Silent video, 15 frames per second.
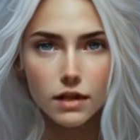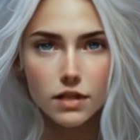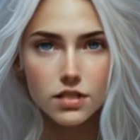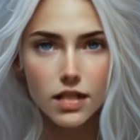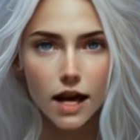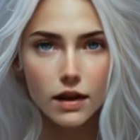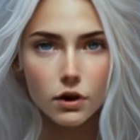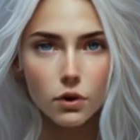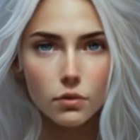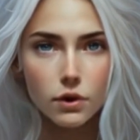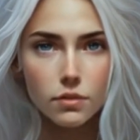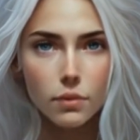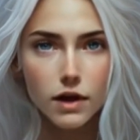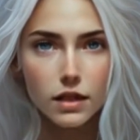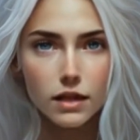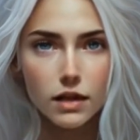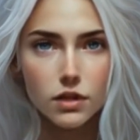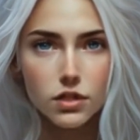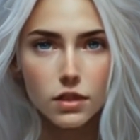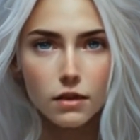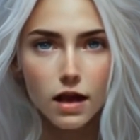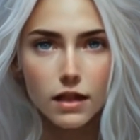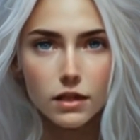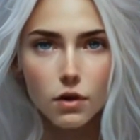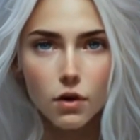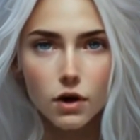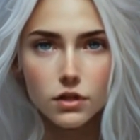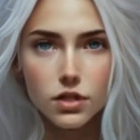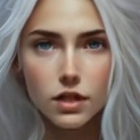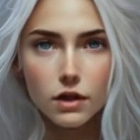The cycle repeated, and the
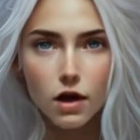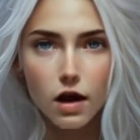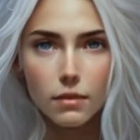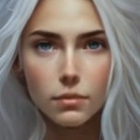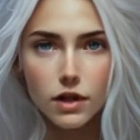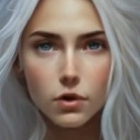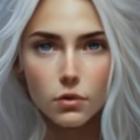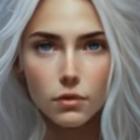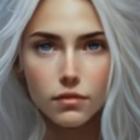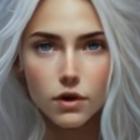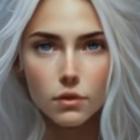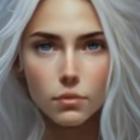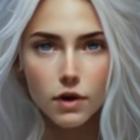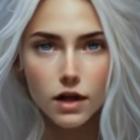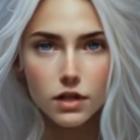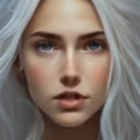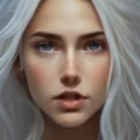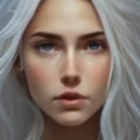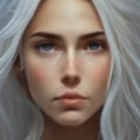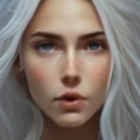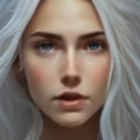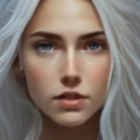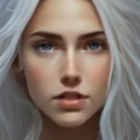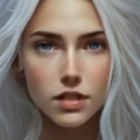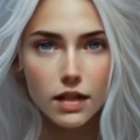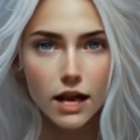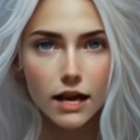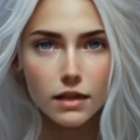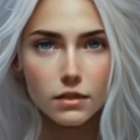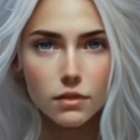haunting harmony reverberated once
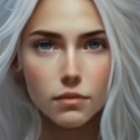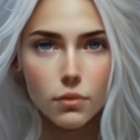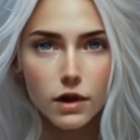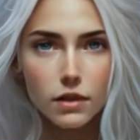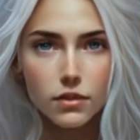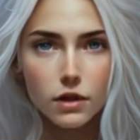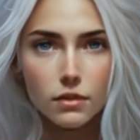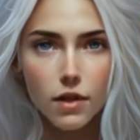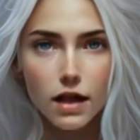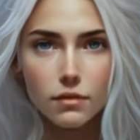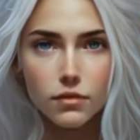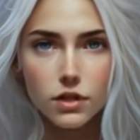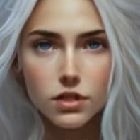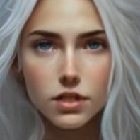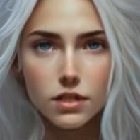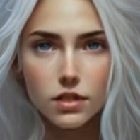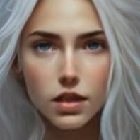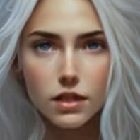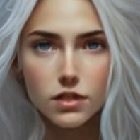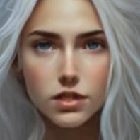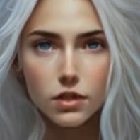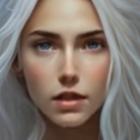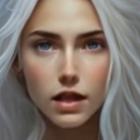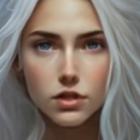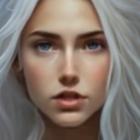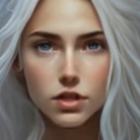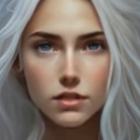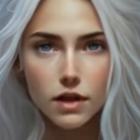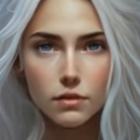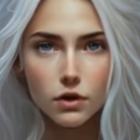again, breathing life into the
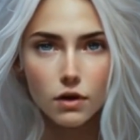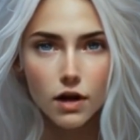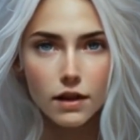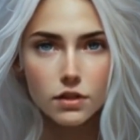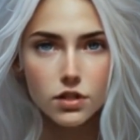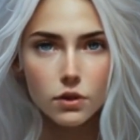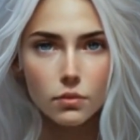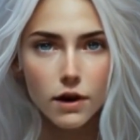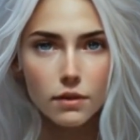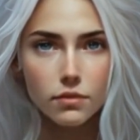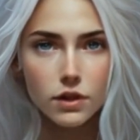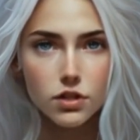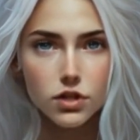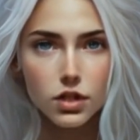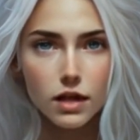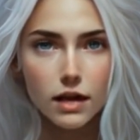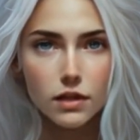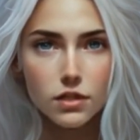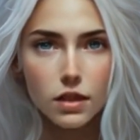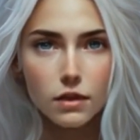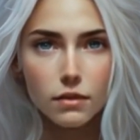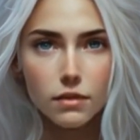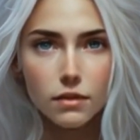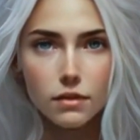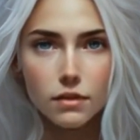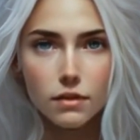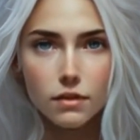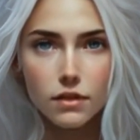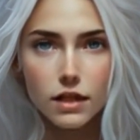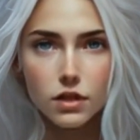desolation that clung to Ravenshade.
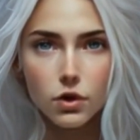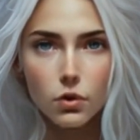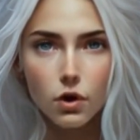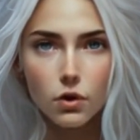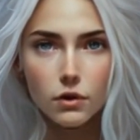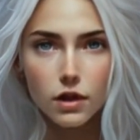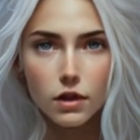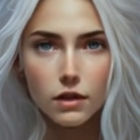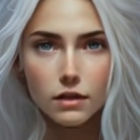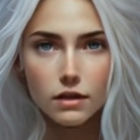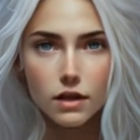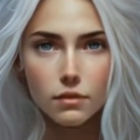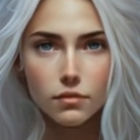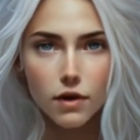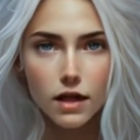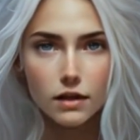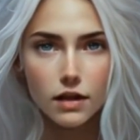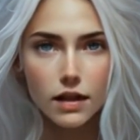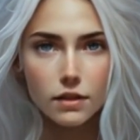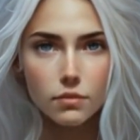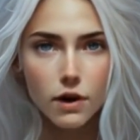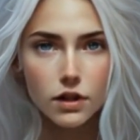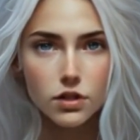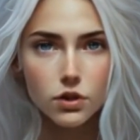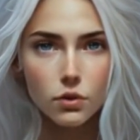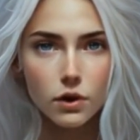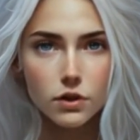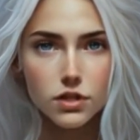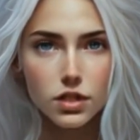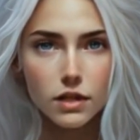The new owner, a violin
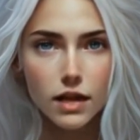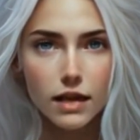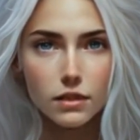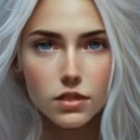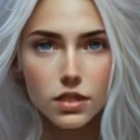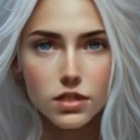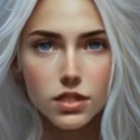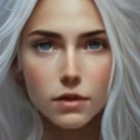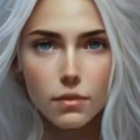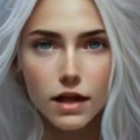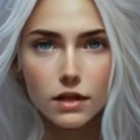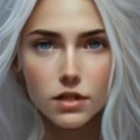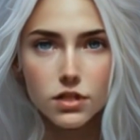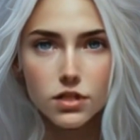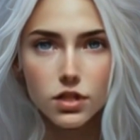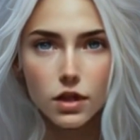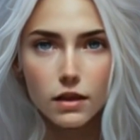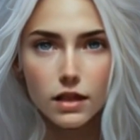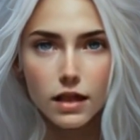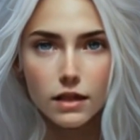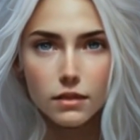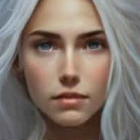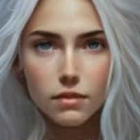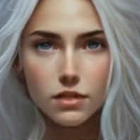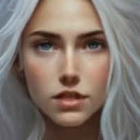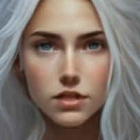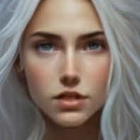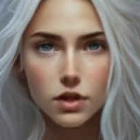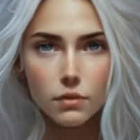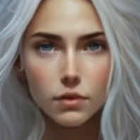virtuoso named Isabella Sterling,
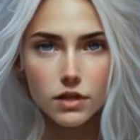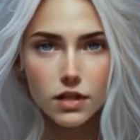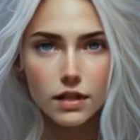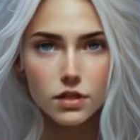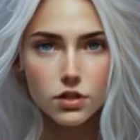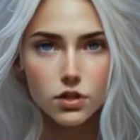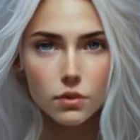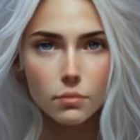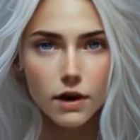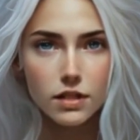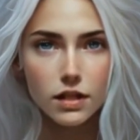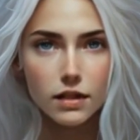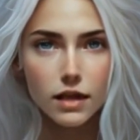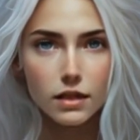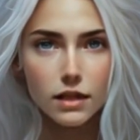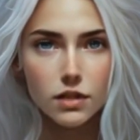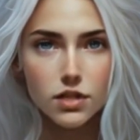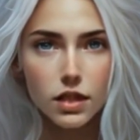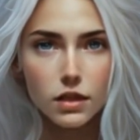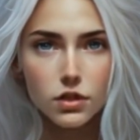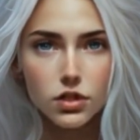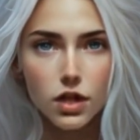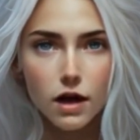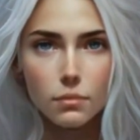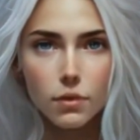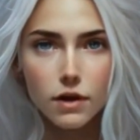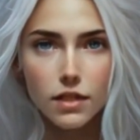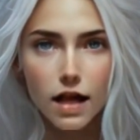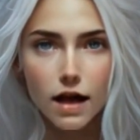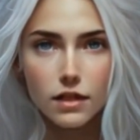discovered the instrument in an antique
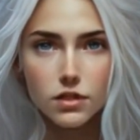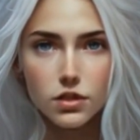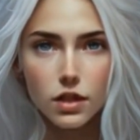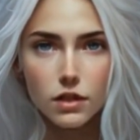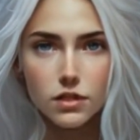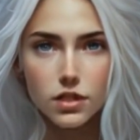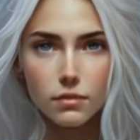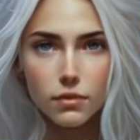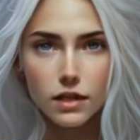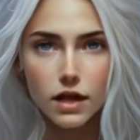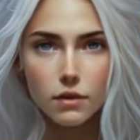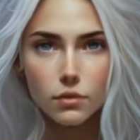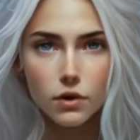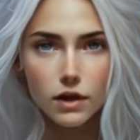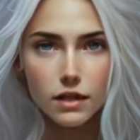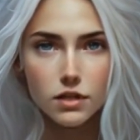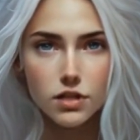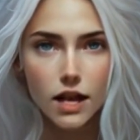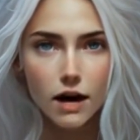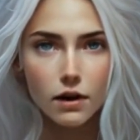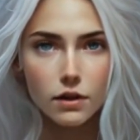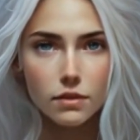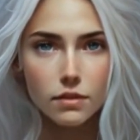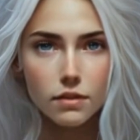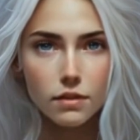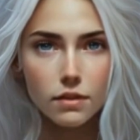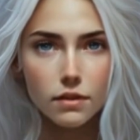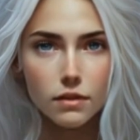shop on the outskirts of a neighboring town.